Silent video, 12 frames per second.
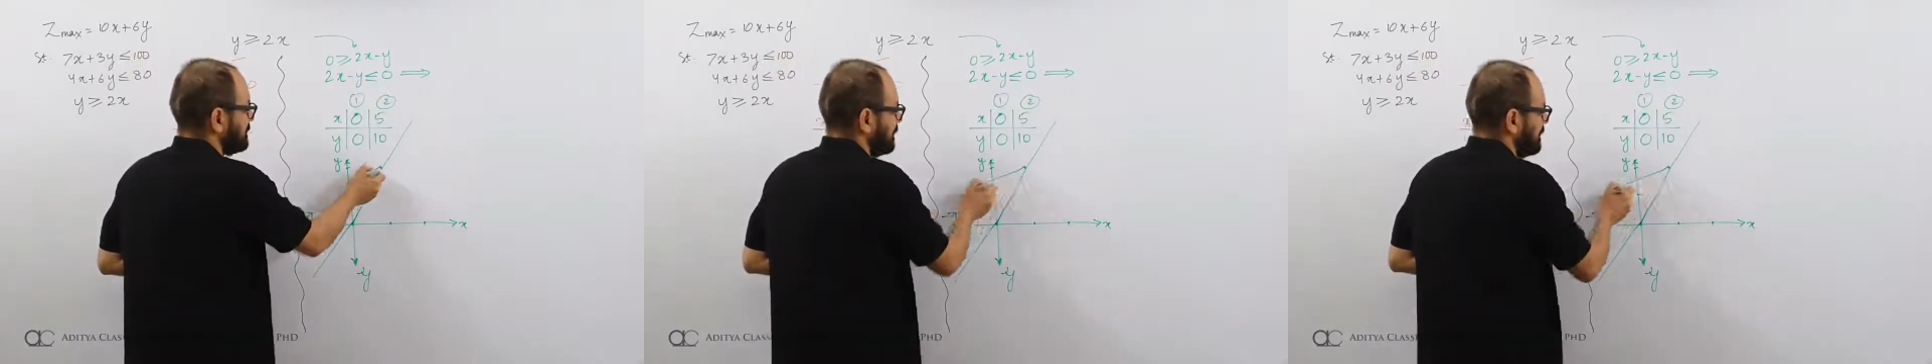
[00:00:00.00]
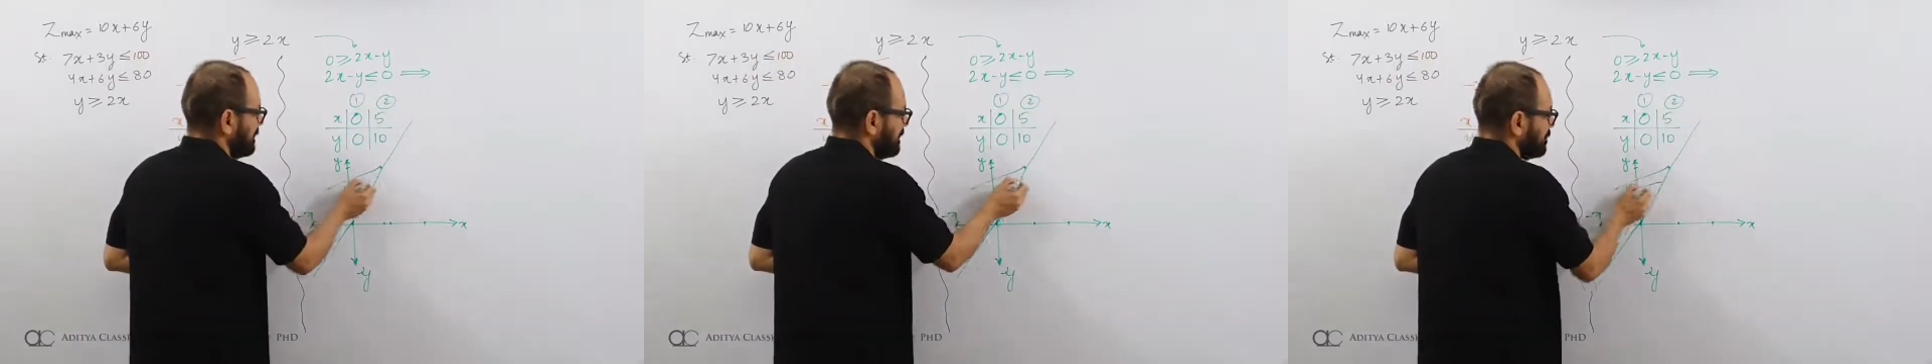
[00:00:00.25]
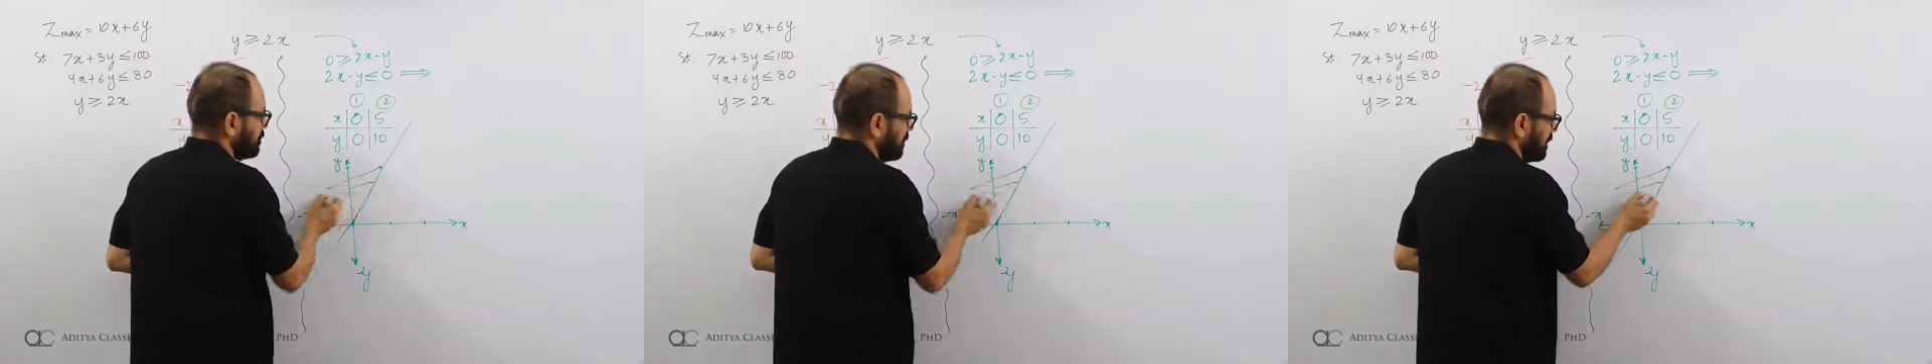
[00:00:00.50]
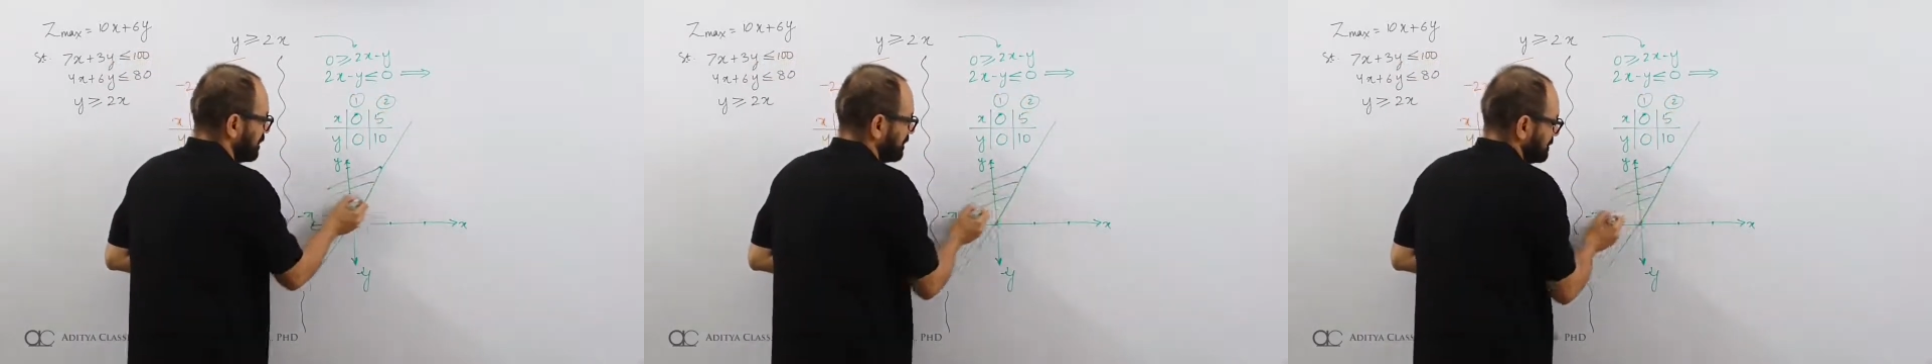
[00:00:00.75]
the area you
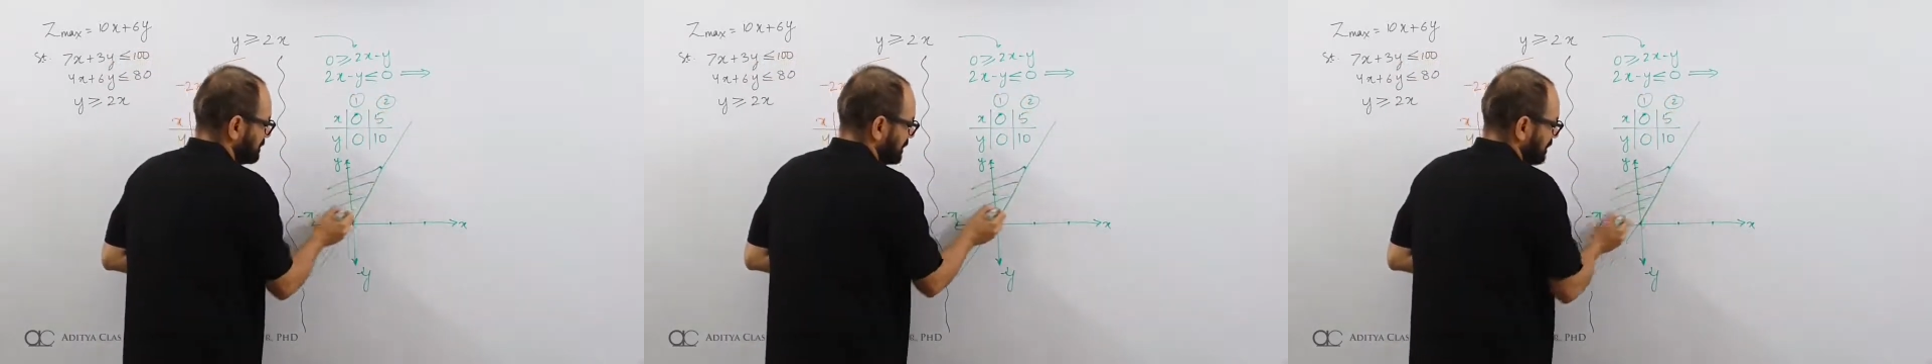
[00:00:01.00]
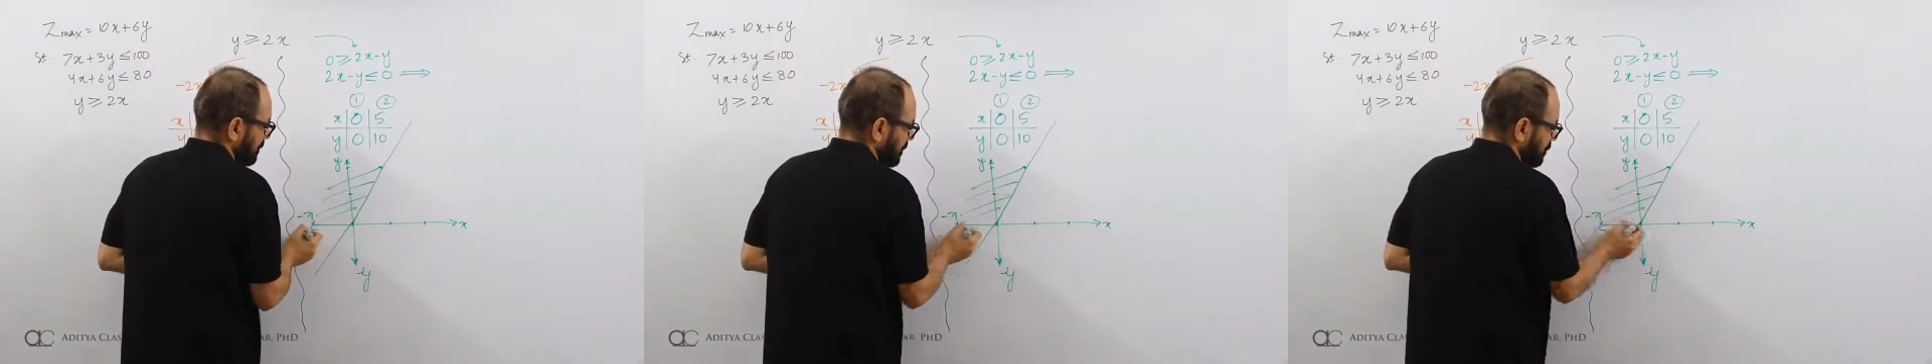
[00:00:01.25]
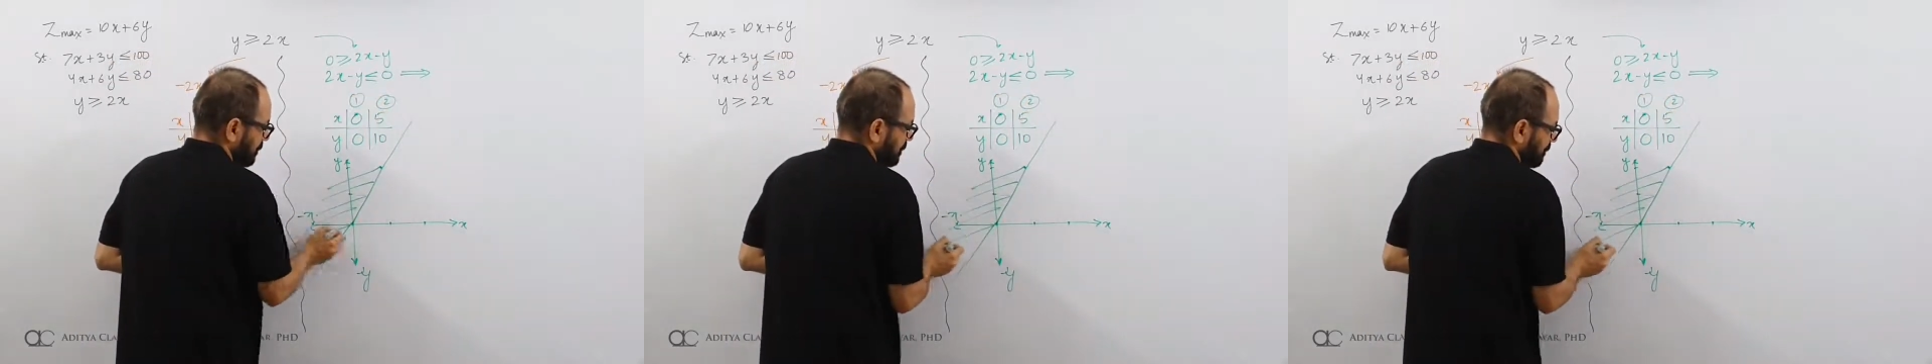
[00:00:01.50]
are concerned about.